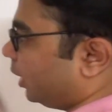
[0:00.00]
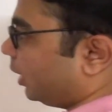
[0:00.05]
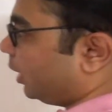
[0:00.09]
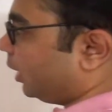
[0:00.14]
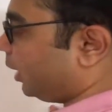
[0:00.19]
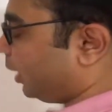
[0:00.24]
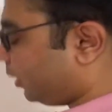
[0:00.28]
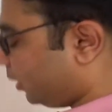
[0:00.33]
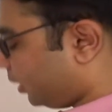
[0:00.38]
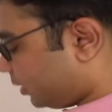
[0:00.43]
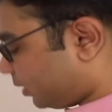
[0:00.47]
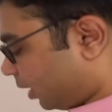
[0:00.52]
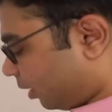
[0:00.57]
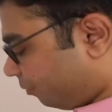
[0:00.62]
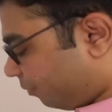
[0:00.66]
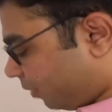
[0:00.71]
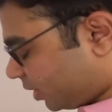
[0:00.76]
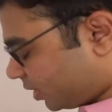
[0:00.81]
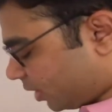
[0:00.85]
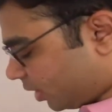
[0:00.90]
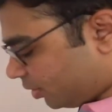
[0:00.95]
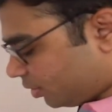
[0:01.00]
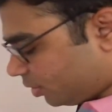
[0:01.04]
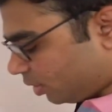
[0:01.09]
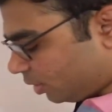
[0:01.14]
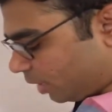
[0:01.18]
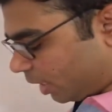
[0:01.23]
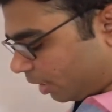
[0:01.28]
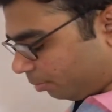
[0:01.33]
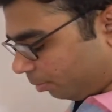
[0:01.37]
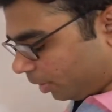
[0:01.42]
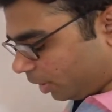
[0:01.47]
in the surface tension,
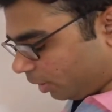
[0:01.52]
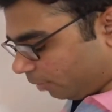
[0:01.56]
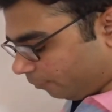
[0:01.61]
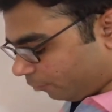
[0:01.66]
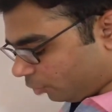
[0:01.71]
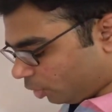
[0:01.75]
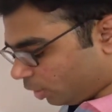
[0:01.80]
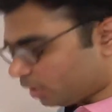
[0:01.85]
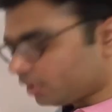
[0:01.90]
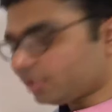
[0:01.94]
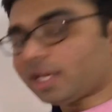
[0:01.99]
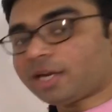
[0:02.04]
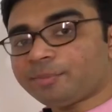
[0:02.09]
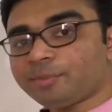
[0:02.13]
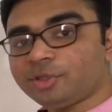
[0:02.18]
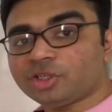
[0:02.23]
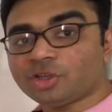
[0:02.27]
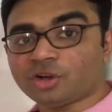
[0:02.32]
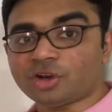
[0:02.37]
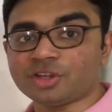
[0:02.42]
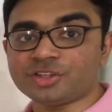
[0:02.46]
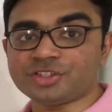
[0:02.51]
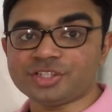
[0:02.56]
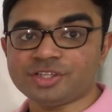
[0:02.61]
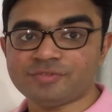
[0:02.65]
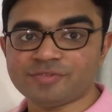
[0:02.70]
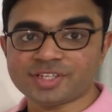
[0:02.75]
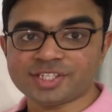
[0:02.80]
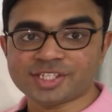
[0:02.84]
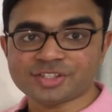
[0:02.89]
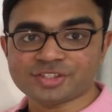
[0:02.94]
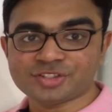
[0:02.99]
let me give you a terminology
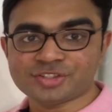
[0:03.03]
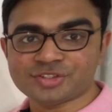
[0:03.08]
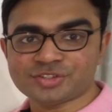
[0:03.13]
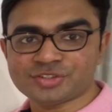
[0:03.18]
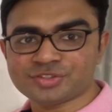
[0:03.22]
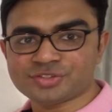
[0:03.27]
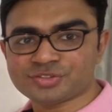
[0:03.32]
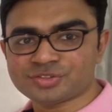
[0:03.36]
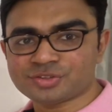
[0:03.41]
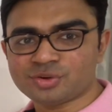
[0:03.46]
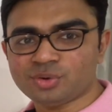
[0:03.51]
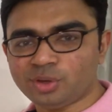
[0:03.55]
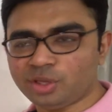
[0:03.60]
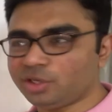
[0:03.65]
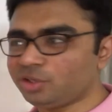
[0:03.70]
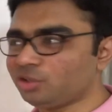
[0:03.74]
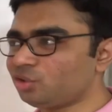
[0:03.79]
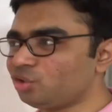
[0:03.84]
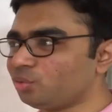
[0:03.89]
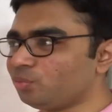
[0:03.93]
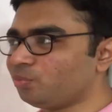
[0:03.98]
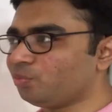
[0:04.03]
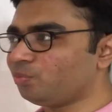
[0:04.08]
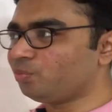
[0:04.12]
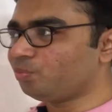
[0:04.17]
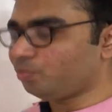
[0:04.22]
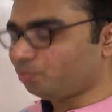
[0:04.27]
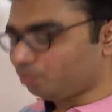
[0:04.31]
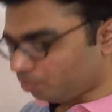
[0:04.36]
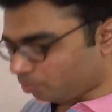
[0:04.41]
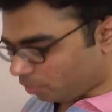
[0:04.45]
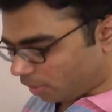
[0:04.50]
which is going to
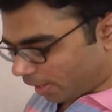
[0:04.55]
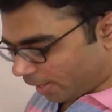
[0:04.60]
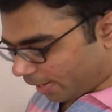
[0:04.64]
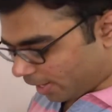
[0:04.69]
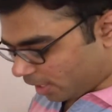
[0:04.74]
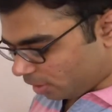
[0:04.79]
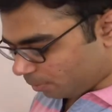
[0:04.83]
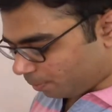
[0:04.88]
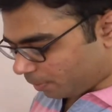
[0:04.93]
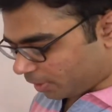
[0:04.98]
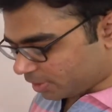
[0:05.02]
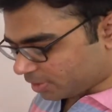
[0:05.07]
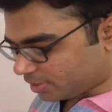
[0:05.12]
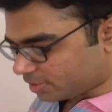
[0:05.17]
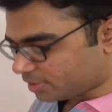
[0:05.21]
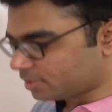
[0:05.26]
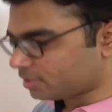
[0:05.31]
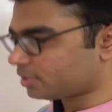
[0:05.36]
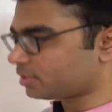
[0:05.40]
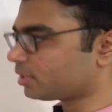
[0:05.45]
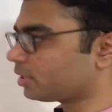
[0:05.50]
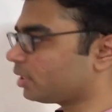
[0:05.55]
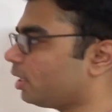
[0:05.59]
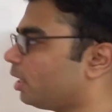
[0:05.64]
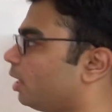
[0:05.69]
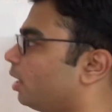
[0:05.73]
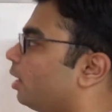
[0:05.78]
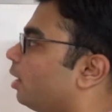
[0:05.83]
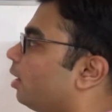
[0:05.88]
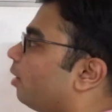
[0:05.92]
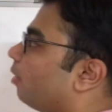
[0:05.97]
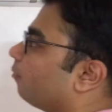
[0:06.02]
help us
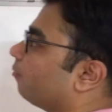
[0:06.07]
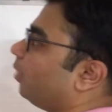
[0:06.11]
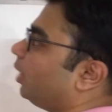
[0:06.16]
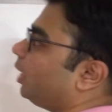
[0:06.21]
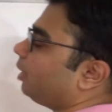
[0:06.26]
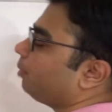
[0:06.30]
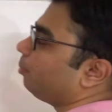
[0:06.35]
very